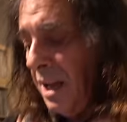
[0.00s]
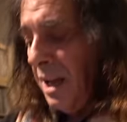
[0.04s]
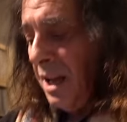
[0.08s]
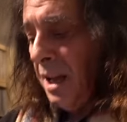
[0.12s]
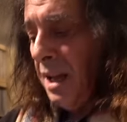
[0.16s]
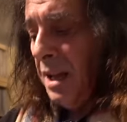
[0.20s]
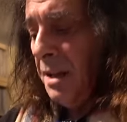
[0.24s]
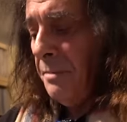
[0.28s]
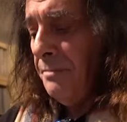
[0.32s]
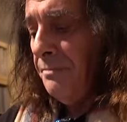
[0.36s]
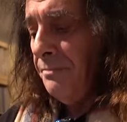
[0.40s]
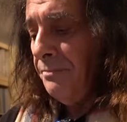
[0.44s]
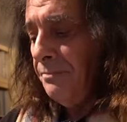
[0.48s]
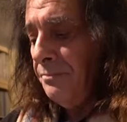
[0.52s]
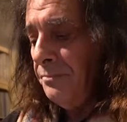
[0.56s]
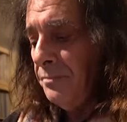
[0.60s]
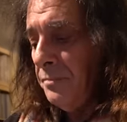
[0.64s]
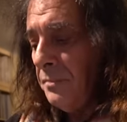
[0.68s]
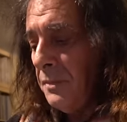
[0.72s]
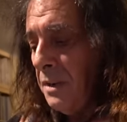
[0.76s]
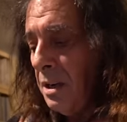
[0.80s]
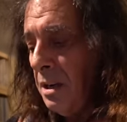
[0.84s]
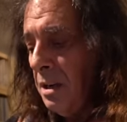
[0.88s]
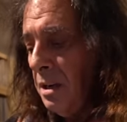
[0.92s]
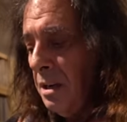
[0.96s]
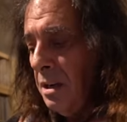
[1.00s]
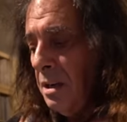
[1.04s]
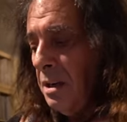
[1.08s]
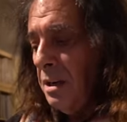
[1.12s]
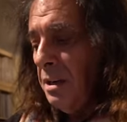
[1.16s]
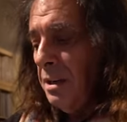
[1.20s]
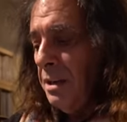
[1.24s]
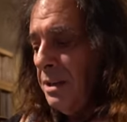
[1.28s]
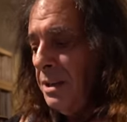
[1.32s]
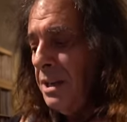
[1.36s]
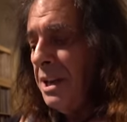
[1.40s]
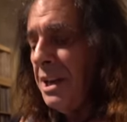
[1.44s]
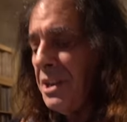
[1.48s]
are you um, giving your own opinions
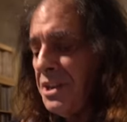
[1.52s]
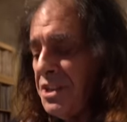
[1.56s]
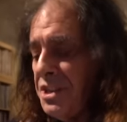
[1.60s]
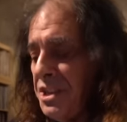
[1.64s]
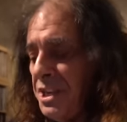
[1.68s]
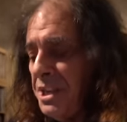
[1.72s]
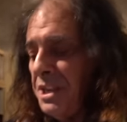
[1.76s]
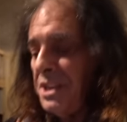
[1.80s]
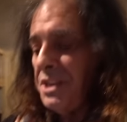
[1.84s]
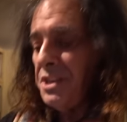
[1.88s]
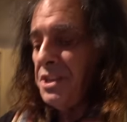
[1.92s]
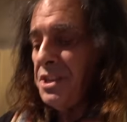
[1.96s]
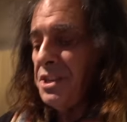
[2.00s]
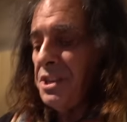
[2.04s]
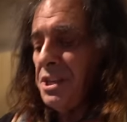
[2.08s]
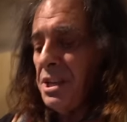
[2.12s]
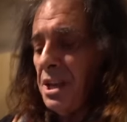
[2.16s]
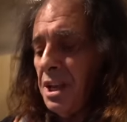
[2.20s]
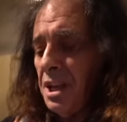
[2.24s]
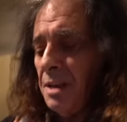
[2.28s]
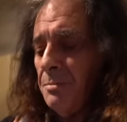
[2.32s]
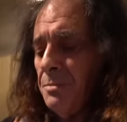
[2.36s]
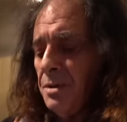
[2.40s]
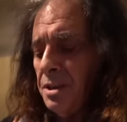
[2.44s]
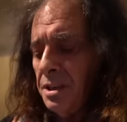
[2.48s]
on them? Yes, it is. Yeah. I'm